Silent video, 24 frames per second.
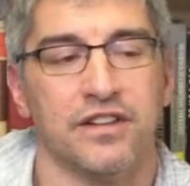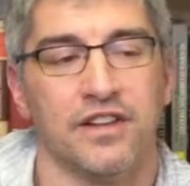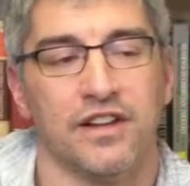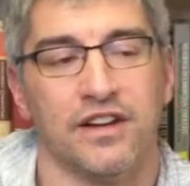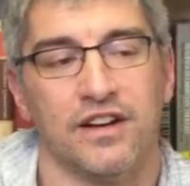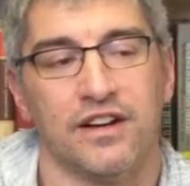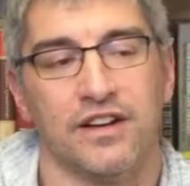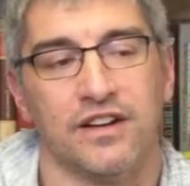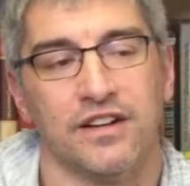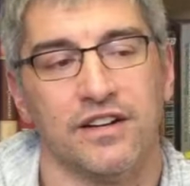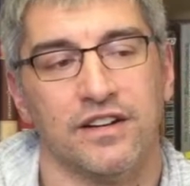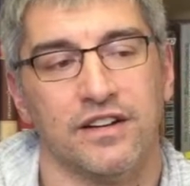
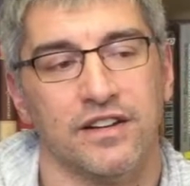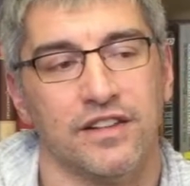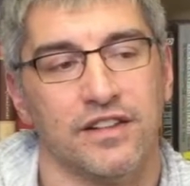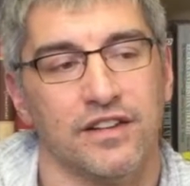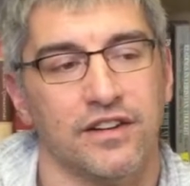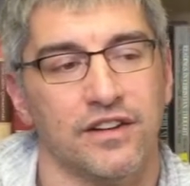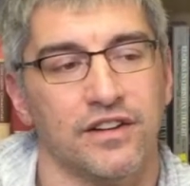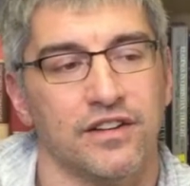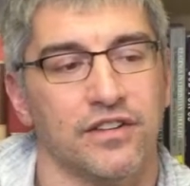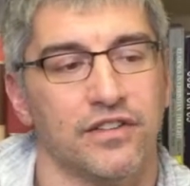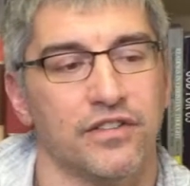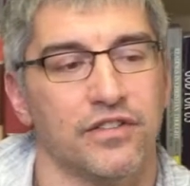They're
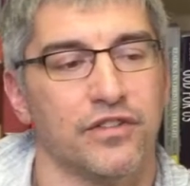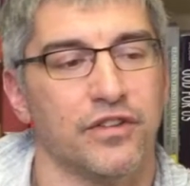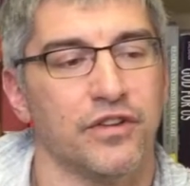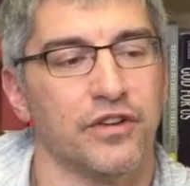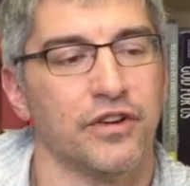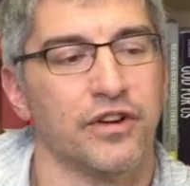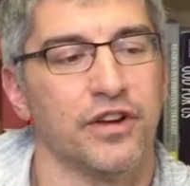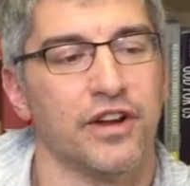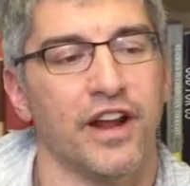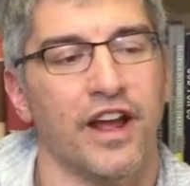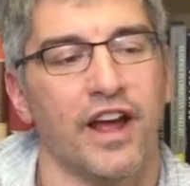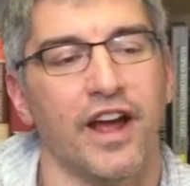they're still
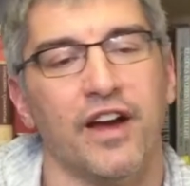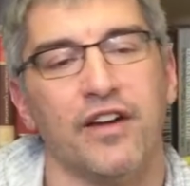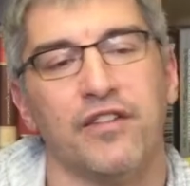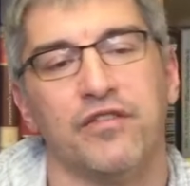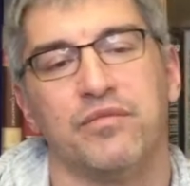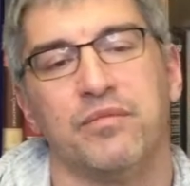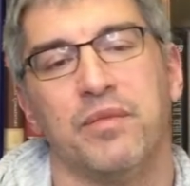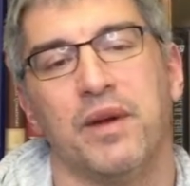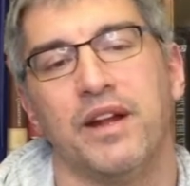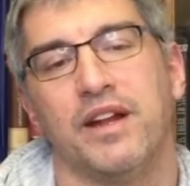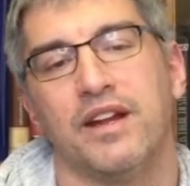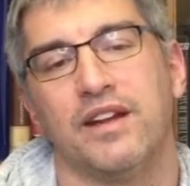going to have
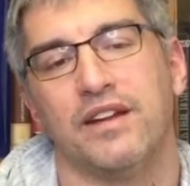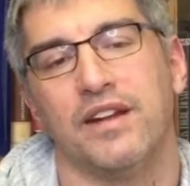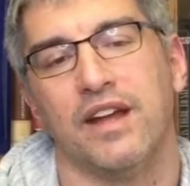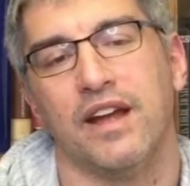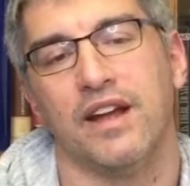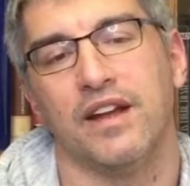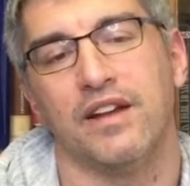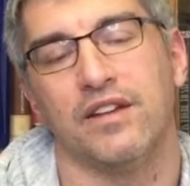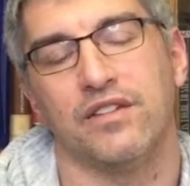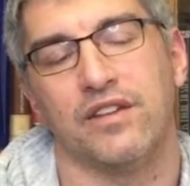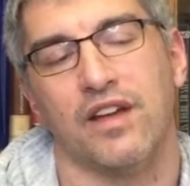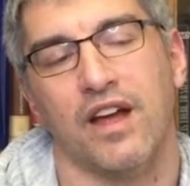many
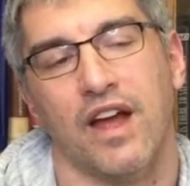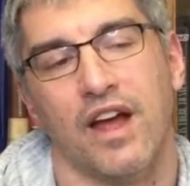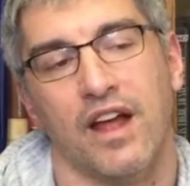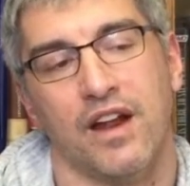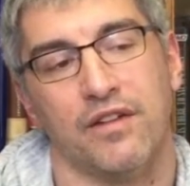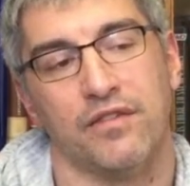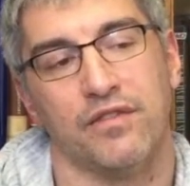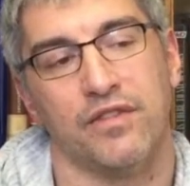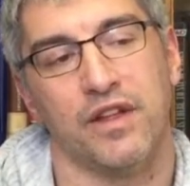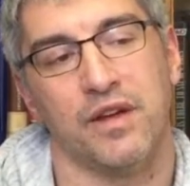days ahead of